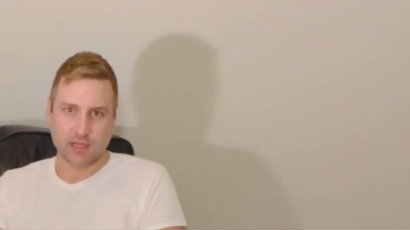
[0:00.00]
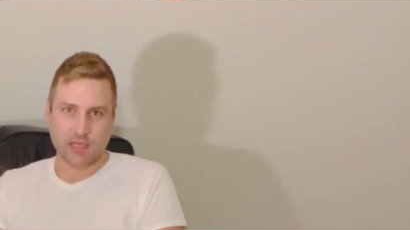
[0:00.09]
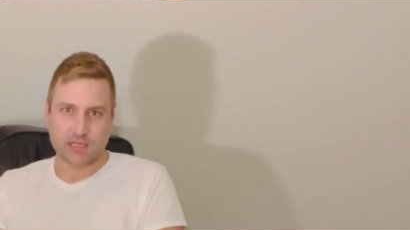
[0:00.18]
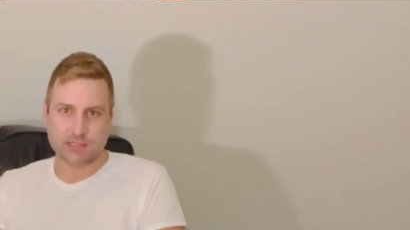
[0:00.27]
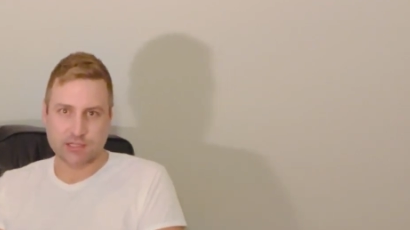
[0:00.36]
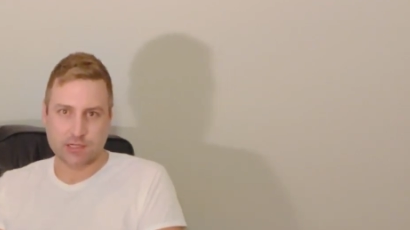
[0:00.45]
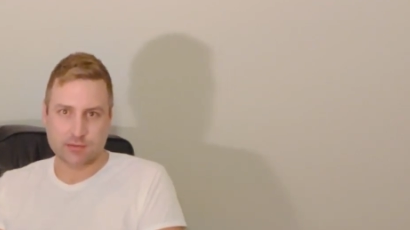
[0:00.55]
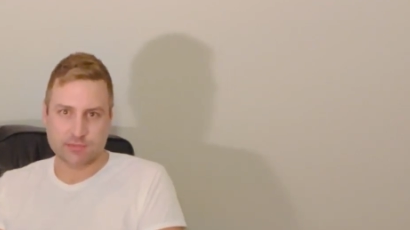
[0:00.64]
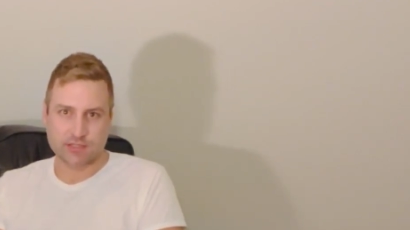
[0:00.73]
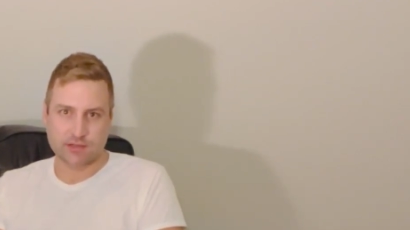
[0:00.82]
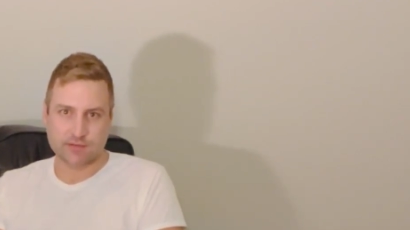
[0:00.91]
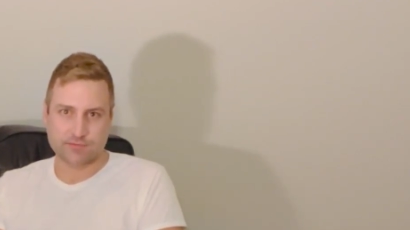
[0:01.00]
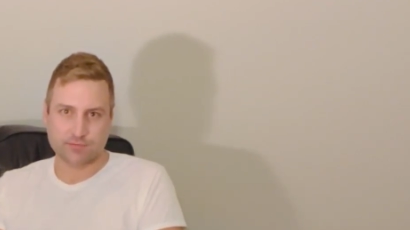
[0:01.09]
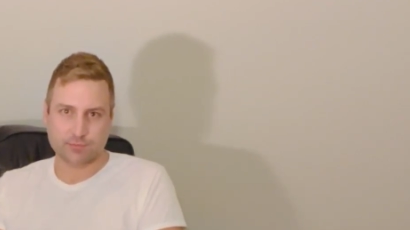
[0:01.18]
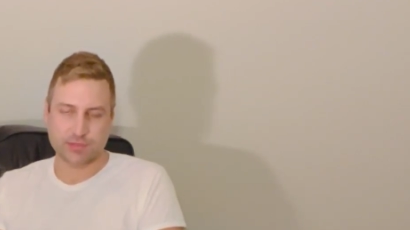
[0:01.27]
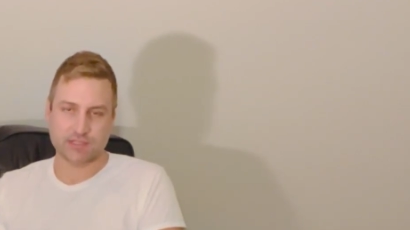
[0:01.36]
in terms of
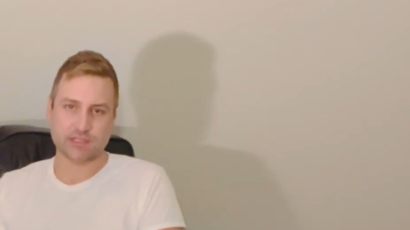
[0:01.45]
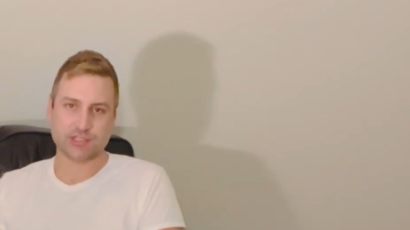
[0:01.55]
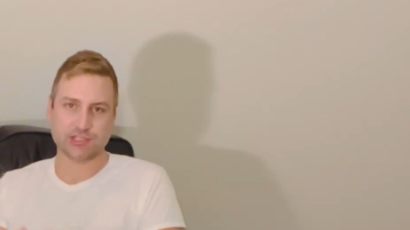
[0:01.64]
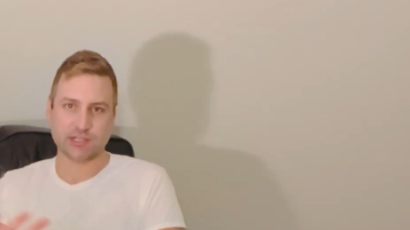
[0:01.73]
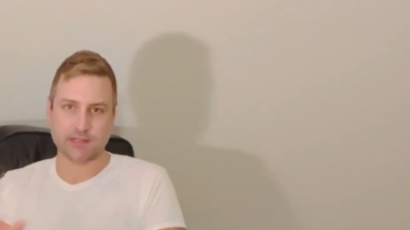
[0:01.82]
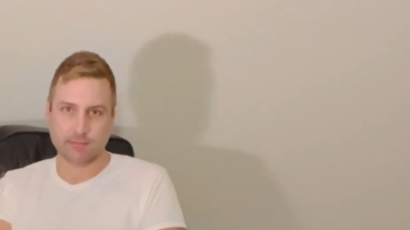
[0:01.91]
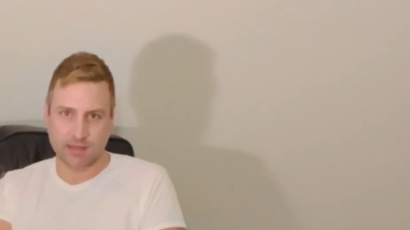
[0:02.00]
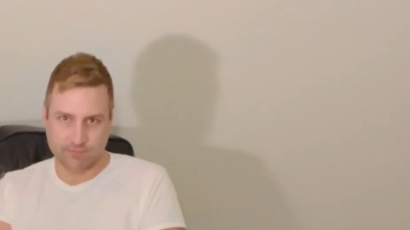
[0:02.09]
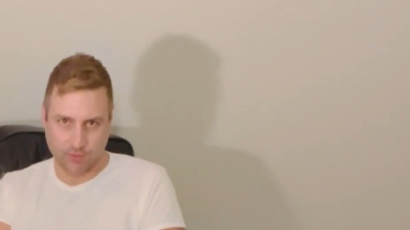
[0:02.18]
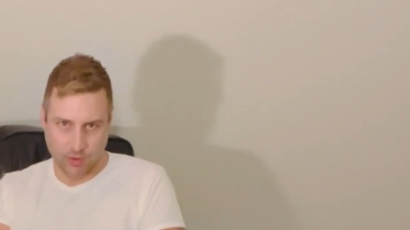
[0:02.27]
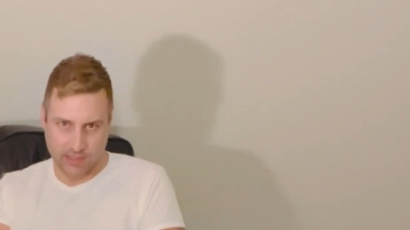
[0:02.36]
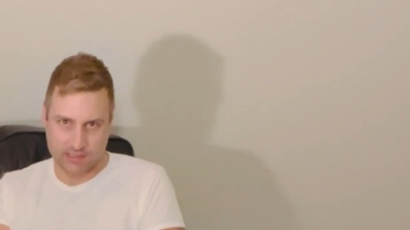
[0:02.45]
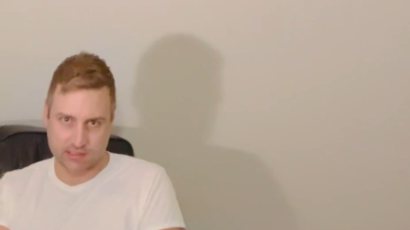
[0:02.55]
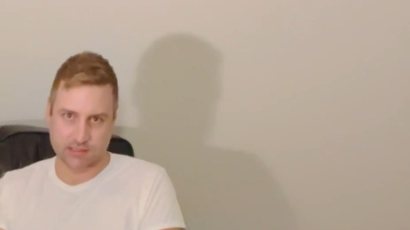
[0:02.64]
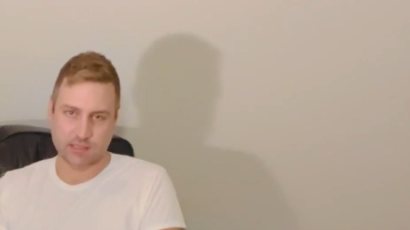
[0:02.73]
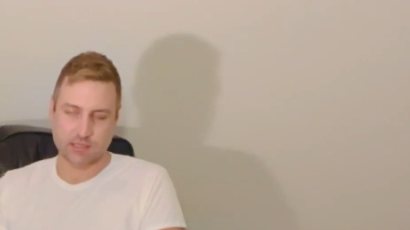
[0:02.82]
positioning my
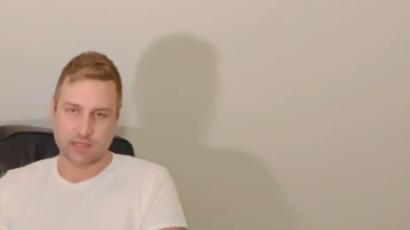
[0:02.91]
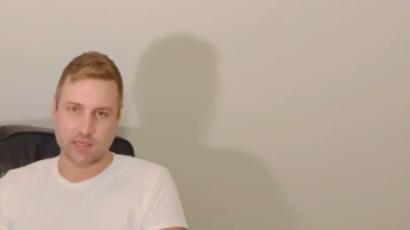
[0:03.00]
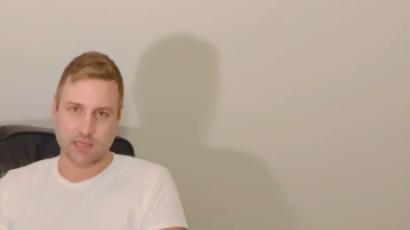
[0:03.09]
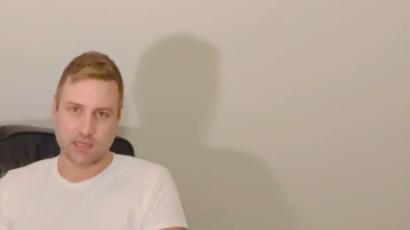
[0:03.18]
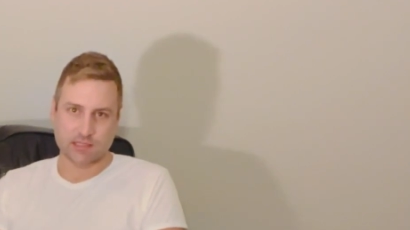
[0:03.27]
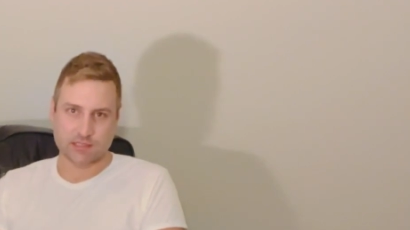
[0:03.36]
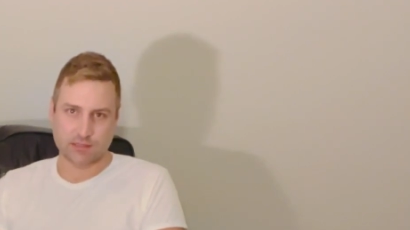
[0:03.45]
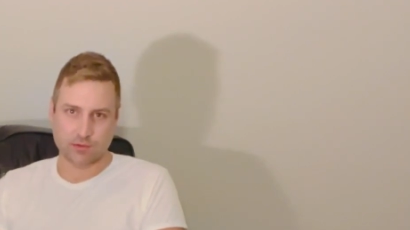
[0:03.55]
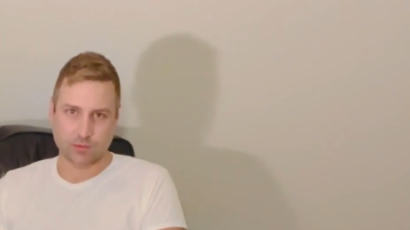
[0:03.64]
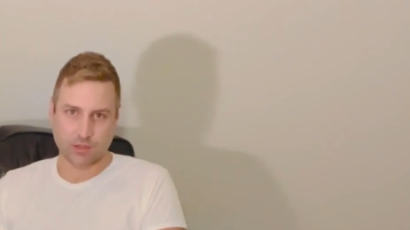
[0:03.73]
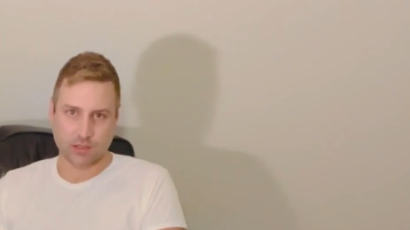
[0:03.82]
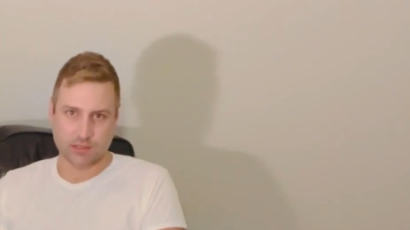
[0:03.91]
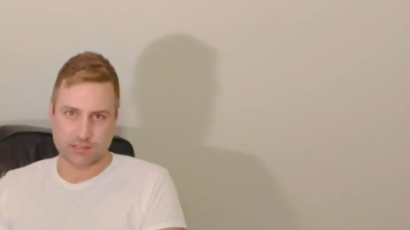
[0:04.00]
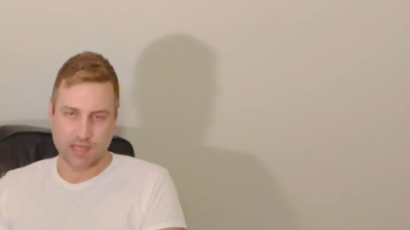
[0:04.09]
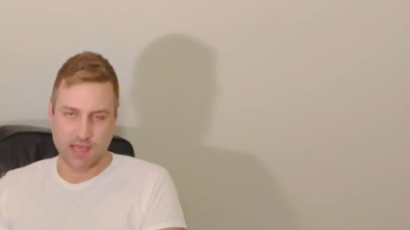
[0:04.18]
voice into the world,